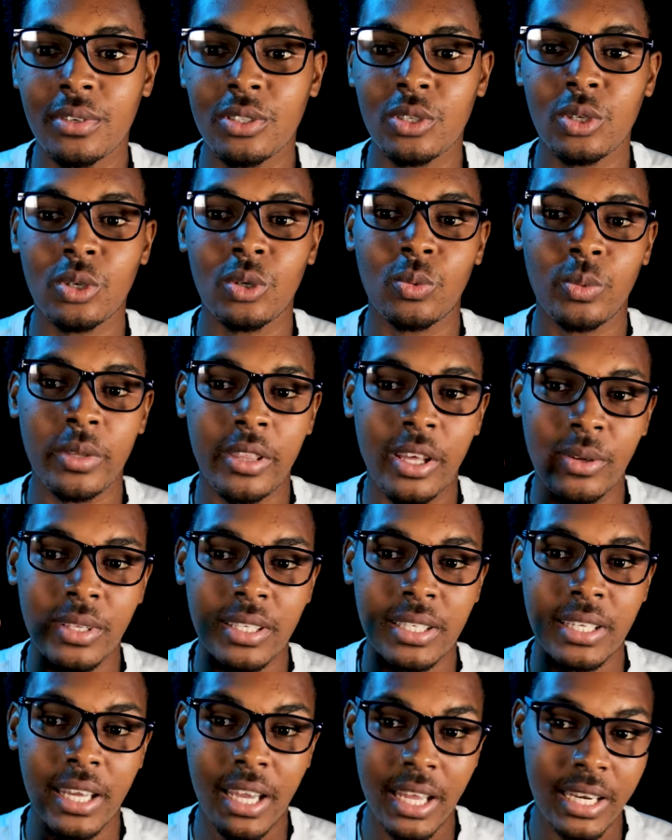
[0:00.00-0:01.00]
So
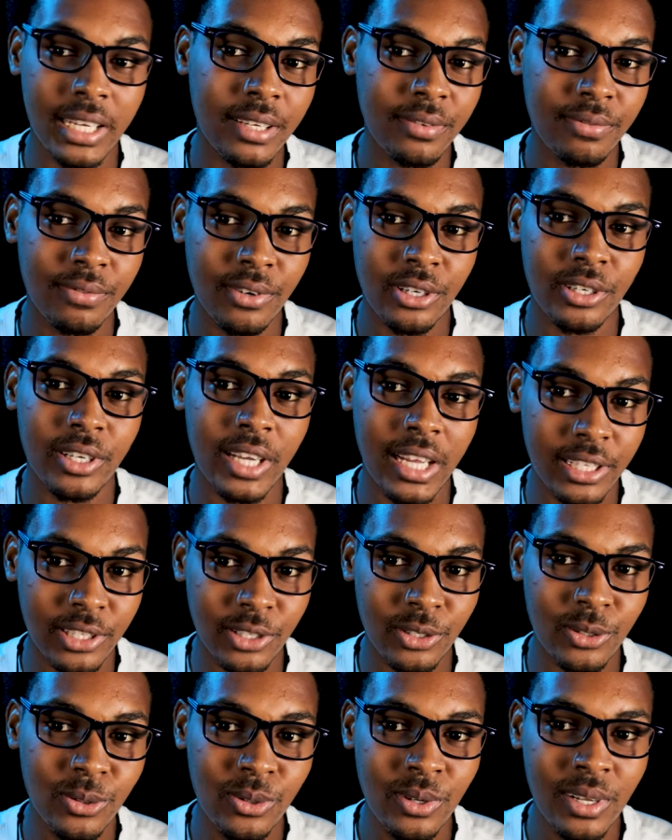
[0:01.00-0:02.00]
without any further
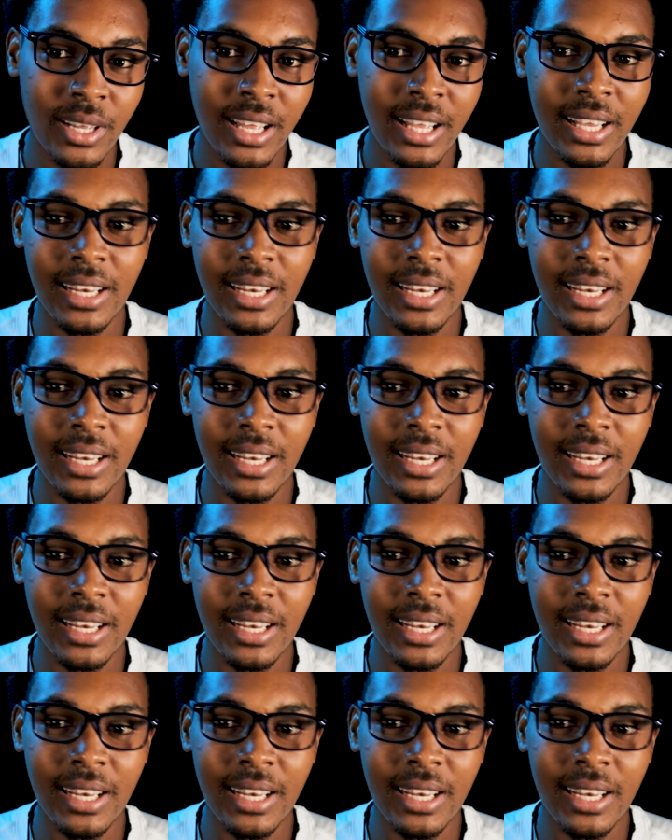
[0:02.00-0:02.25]
ado,